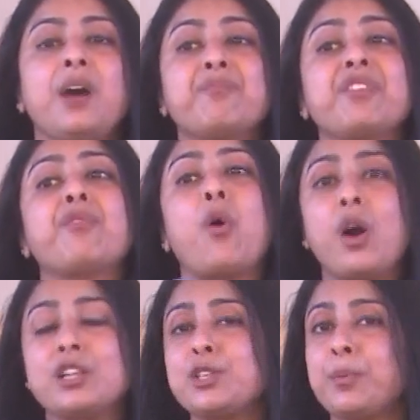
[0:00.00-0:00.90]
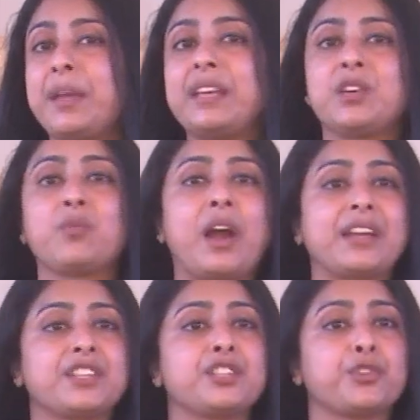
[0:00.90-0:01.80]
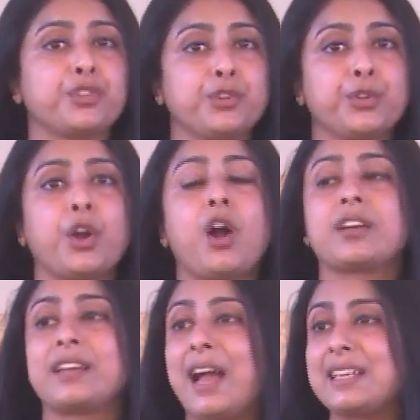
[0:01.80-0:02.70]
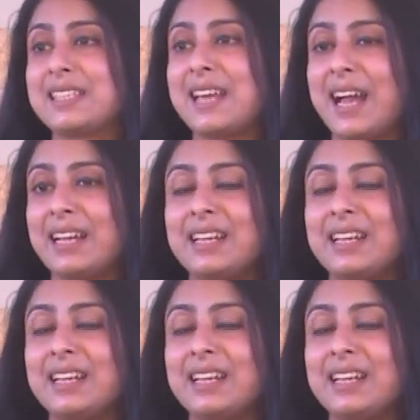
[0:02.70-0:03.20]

we've also been invited to New York, NASDAQ,